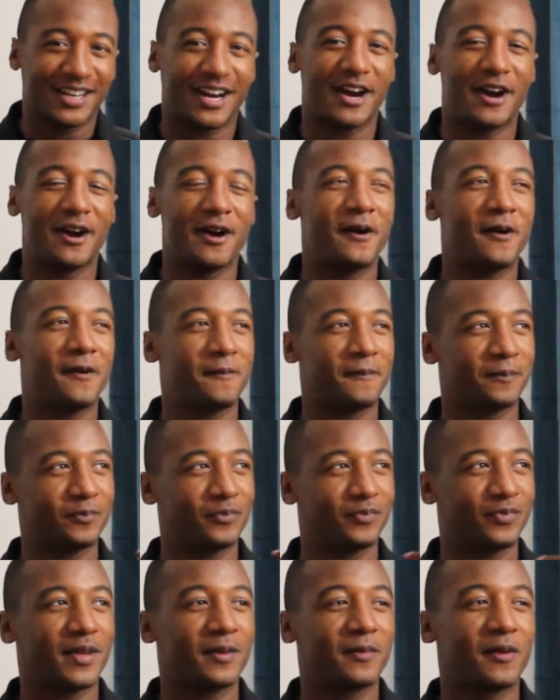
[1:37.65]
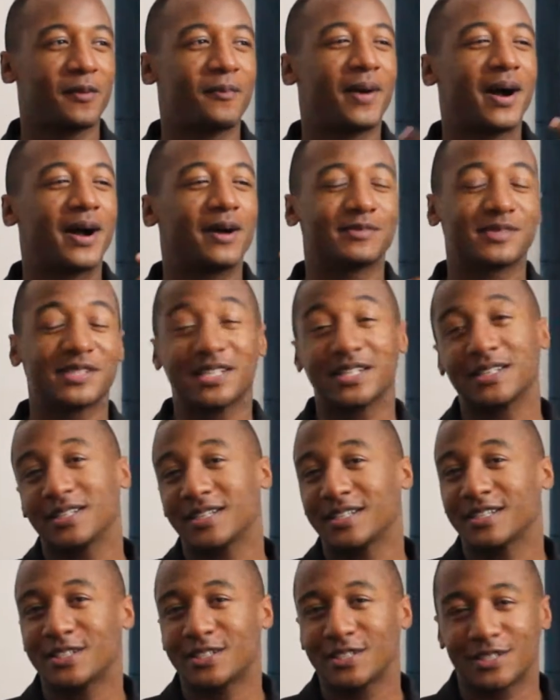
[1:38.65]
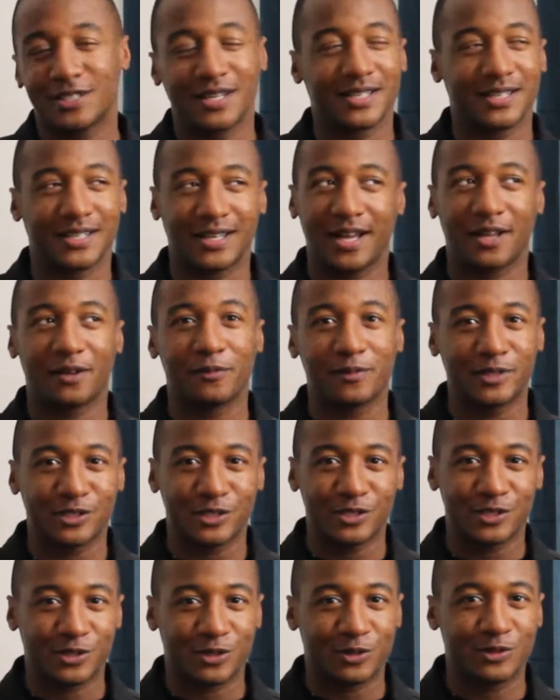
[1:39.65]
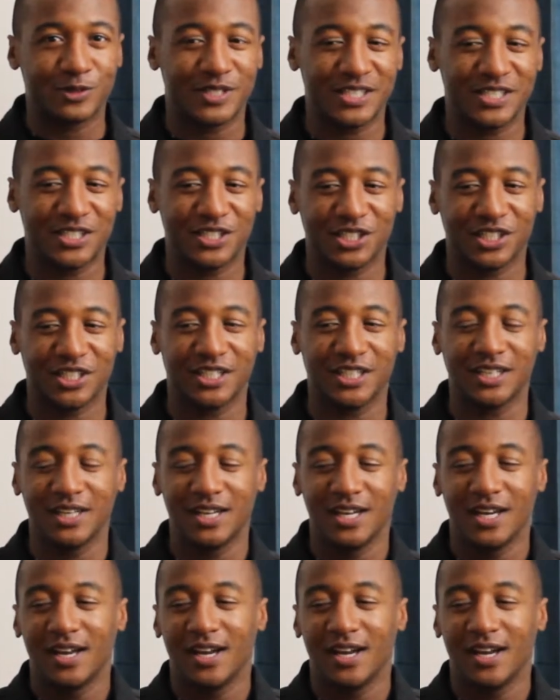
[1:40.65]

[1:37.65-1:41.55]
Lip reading: My mom's a elementary school teacher.